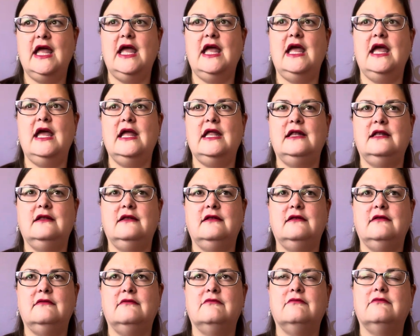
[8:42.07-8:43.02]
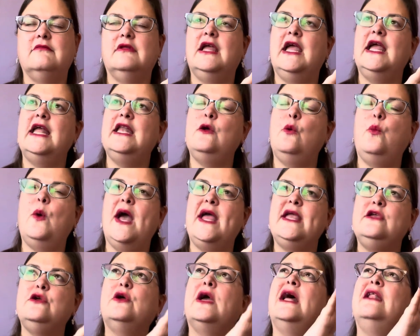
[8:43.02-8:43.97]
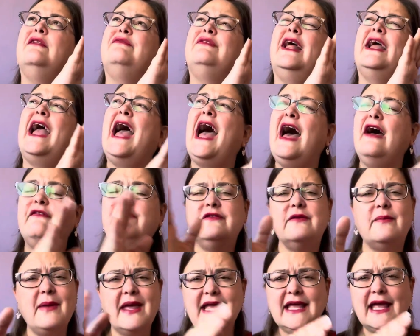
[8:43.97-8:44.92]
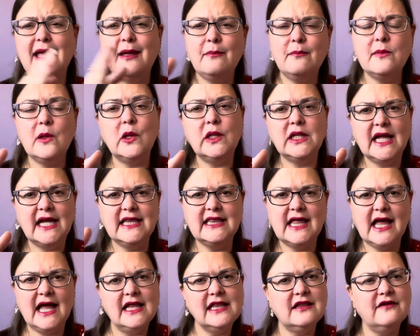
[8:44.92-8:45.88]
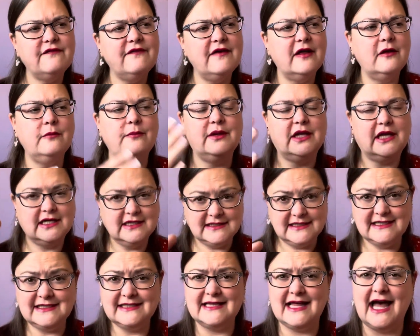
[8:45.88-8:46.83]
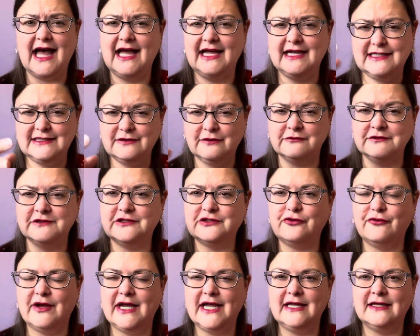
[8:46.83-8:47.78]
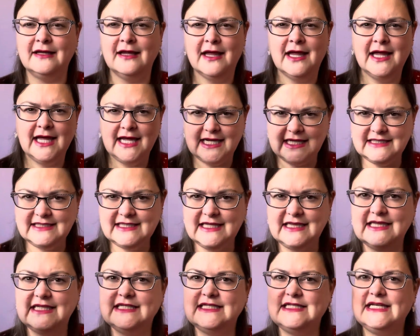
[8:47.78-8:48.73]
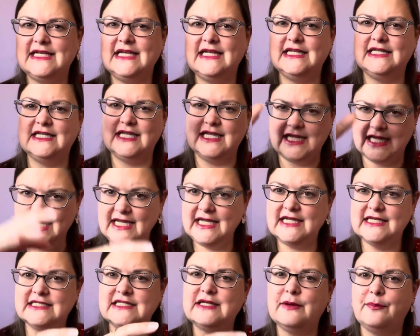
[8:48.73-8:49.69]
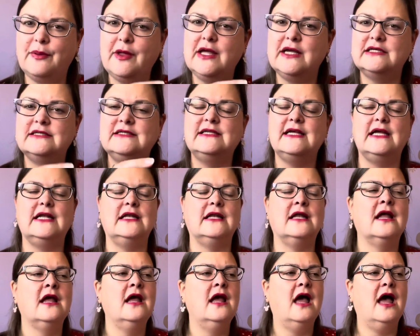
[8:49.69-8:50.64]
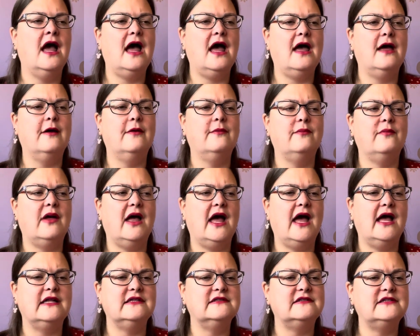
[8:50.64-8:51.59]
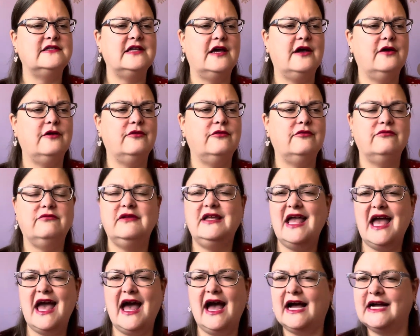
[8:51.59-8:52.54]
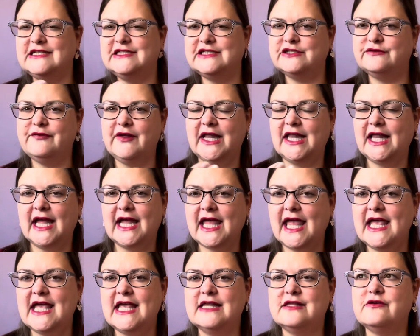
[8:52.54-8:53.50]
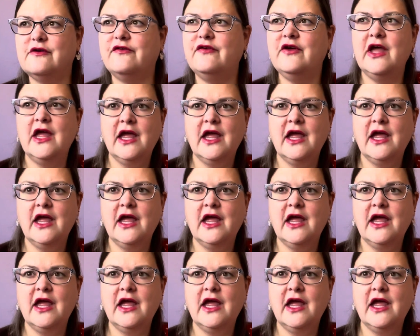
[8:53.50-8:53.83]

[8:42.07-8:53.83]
in a way you kind of like have to make him more like that in the film, because he's there, he's on screen, he's in the scene, he is a person. And so yeah, I just felt like he sort of